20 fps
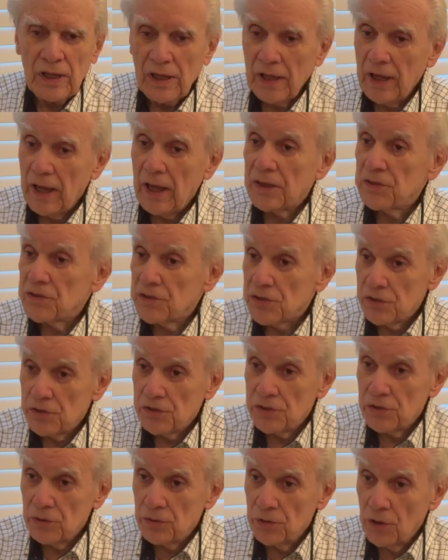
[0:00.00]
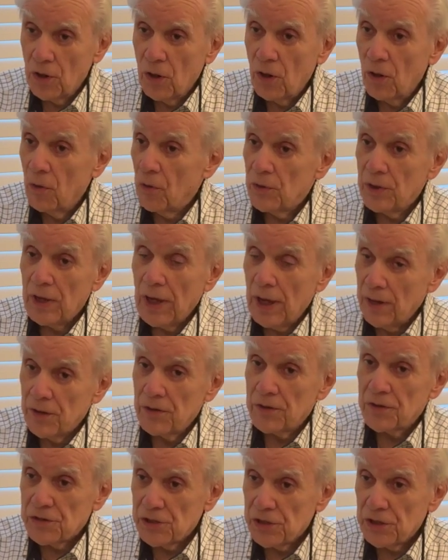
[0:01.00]
gets, as you know,
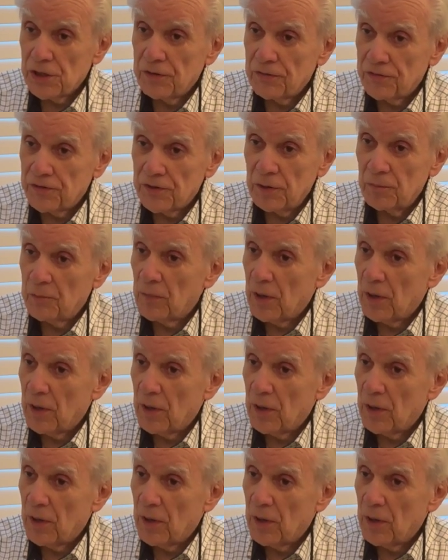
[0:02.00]
energy from